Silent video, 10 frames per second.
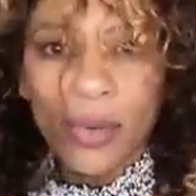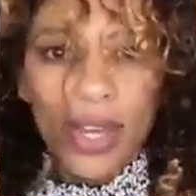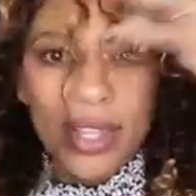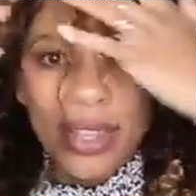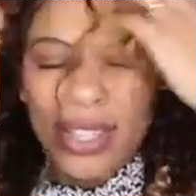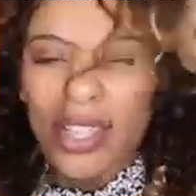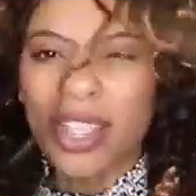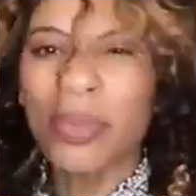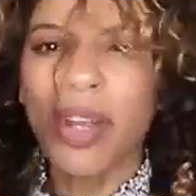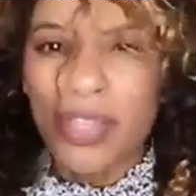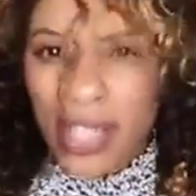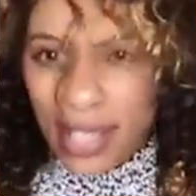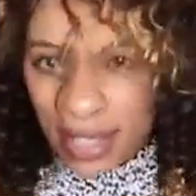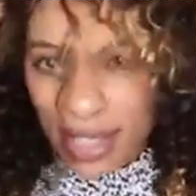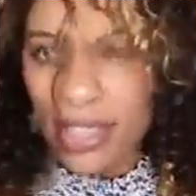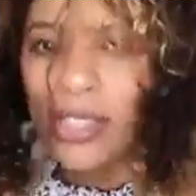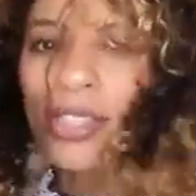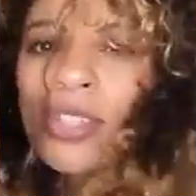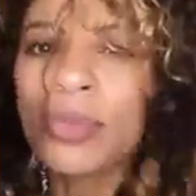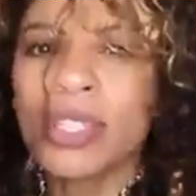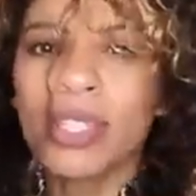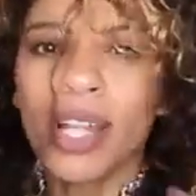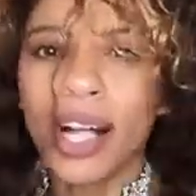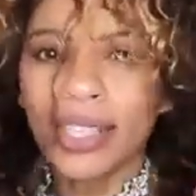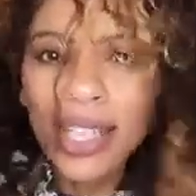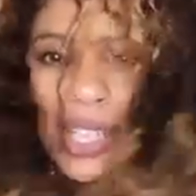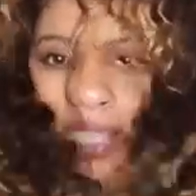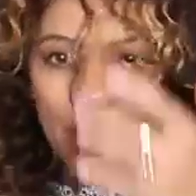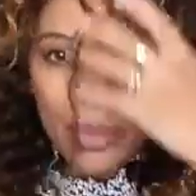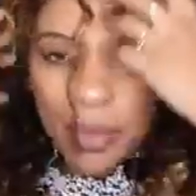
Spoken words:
the way that this looks, but obviously it needs to be styled a little bit